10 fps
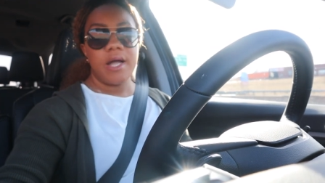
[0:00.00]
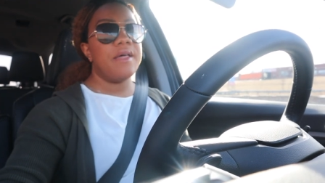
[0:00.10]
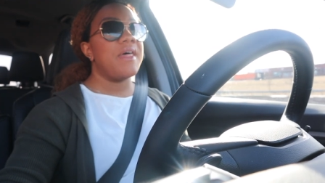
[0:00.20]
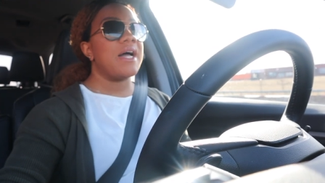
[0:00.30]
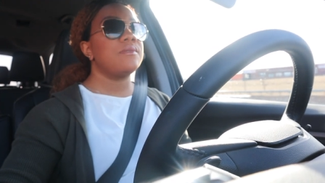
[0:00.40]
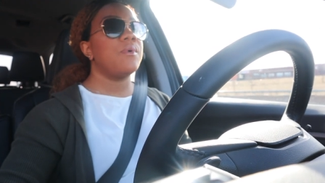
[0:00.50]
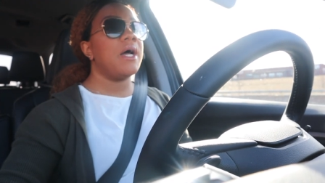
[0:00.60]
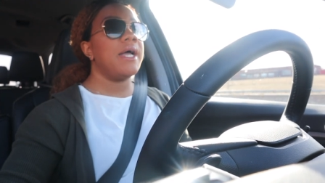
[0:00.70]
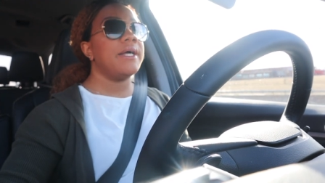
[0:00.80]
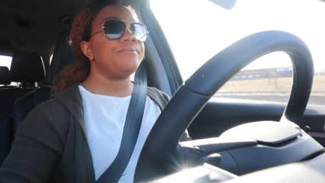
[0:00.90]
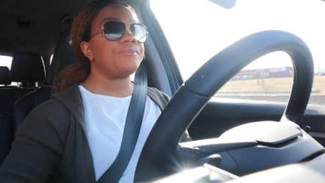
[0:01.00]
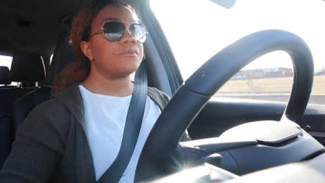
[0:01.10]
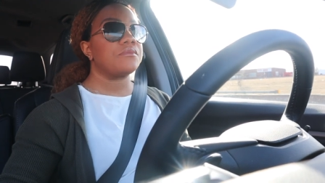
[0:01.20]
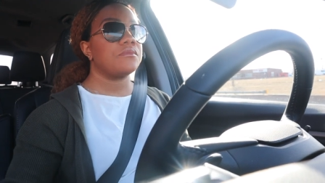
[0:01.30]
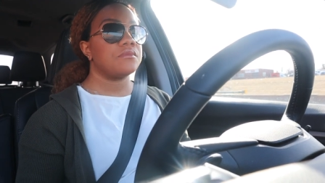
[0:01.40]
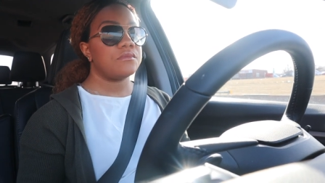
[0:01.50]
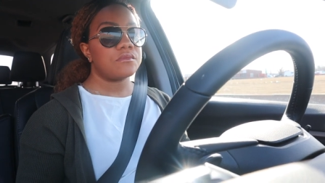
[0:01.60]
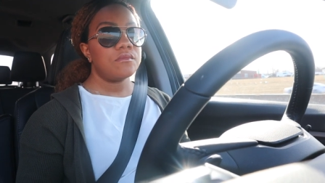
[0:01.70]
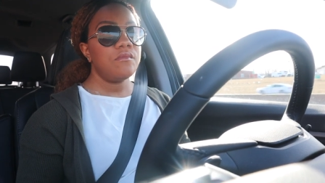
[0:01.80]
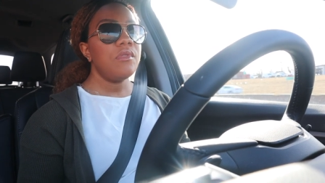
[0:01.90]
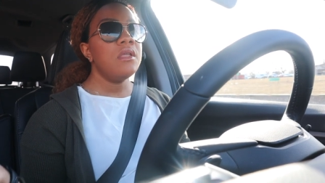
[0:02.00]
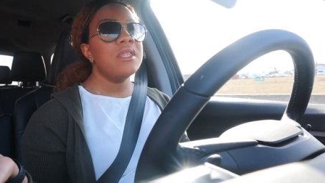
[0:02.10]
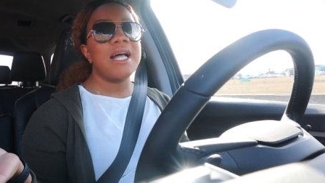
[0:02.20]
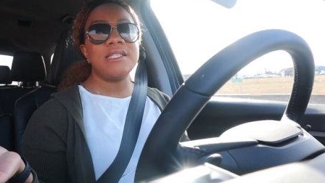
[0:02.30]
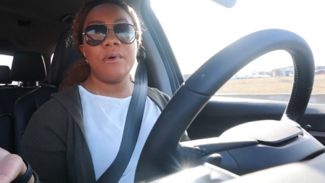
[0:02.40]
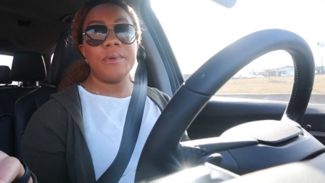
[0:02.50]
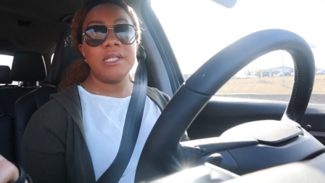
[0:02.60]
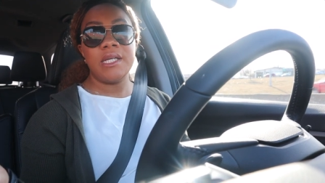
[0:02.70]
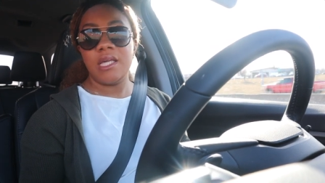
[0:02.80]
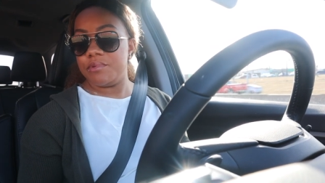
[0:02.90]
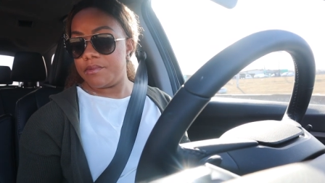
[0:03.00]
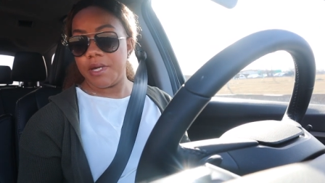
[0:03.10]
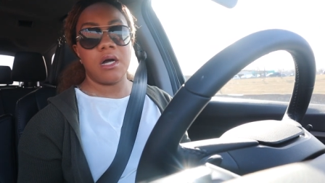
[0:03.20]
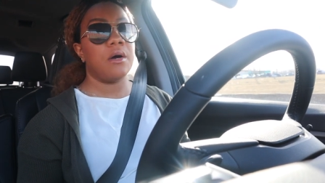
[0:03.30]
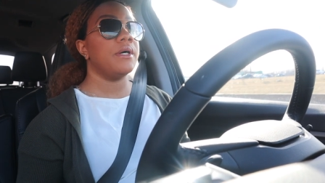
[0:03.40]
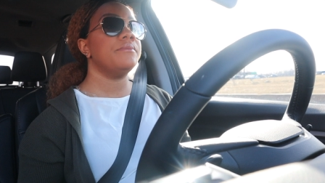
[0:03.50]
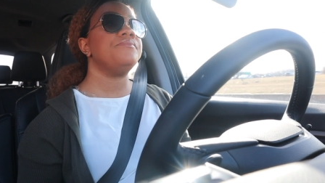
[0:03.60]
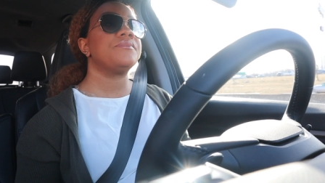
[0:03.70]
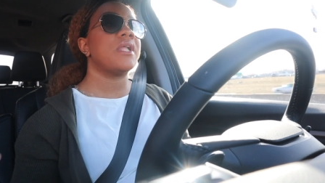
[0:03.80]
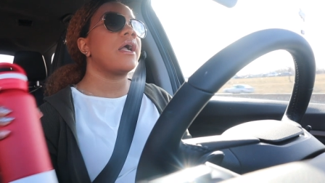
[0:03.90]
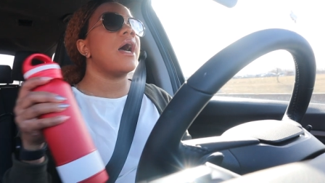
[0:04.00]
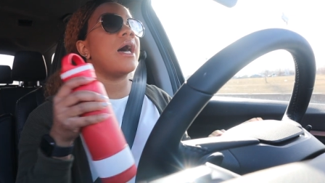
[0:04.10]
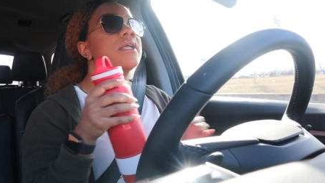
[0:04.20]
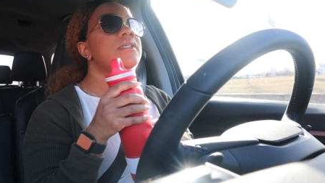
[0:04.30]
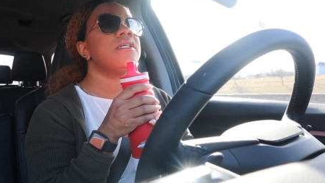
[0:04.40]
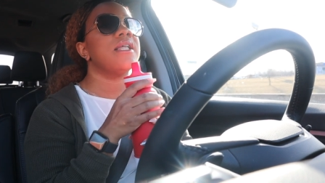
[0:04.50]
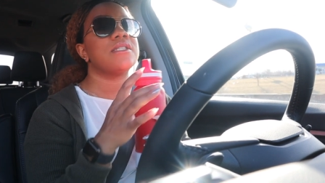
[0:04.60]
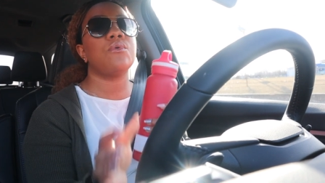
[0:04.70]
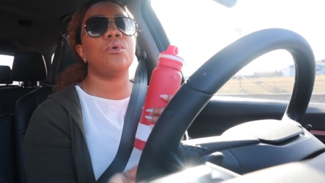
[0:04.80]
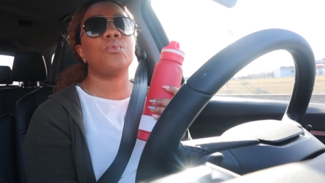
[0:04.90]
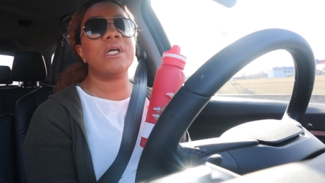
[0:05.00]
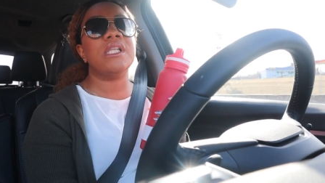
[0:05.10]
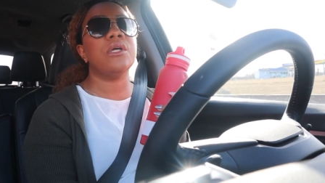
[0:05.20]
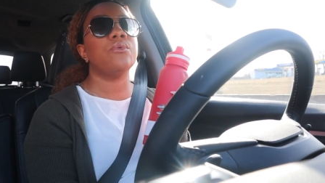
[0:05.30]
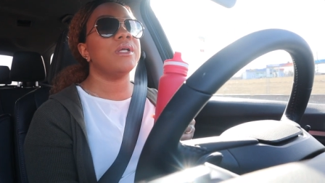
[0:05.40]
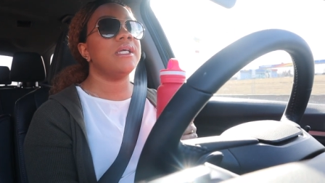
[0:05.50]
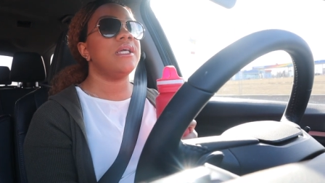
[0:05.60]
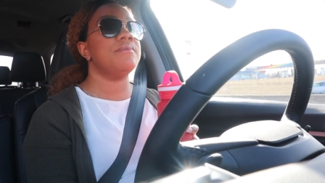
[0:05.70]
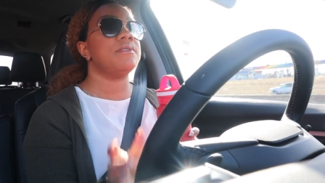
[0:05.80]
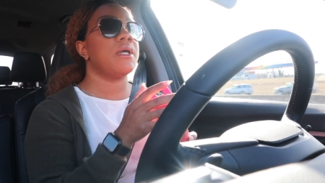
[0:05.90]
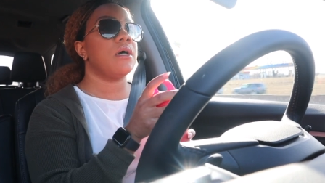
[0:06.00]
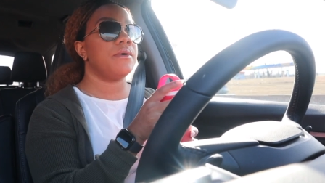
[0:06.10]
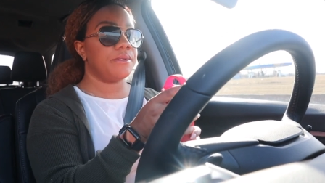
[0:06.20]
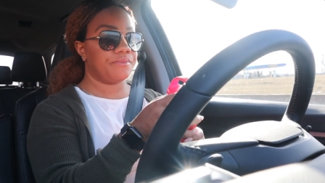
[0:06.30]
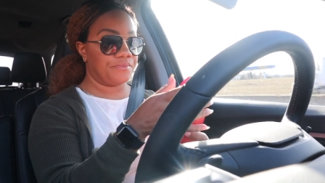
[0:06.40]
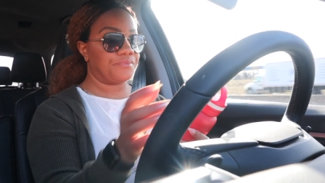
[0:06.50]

and that's what that's what really keeps me going. Like, honestly, that's what really really keeps me going.